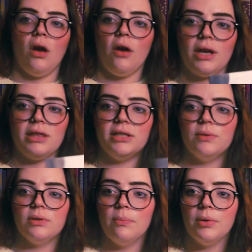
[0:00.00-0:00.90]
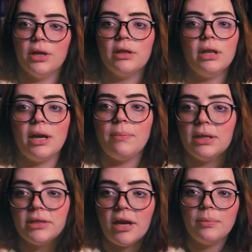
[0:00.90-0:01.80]
Okay, this was a book that I
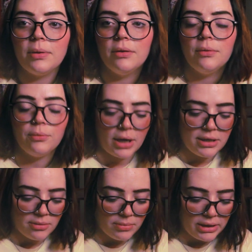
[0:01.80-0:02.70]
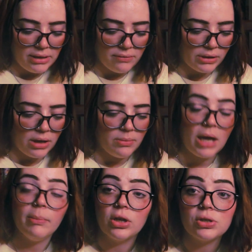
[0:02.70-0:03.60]
picked up randomly from
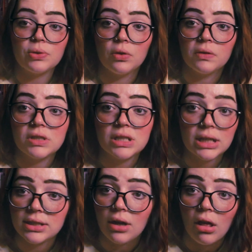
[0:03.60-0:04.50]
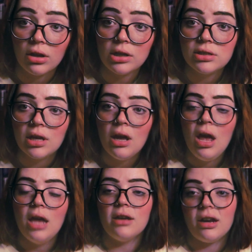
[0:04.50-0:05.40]
a bookstore for $6,
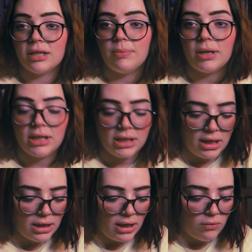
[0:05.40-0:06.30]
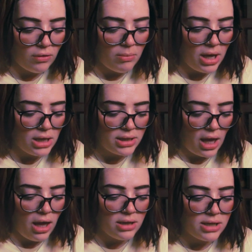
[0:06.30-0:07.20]
not expecting anything from it,
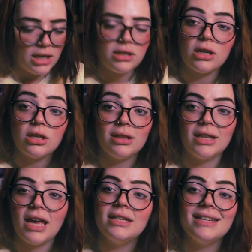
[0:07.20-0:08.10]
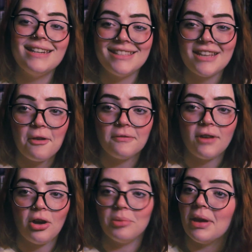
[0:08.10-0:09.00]
and it landed itself
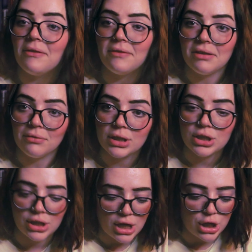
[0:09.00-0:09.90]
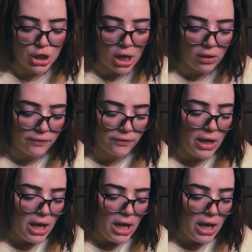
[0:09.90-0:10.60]
on my favorite shelf.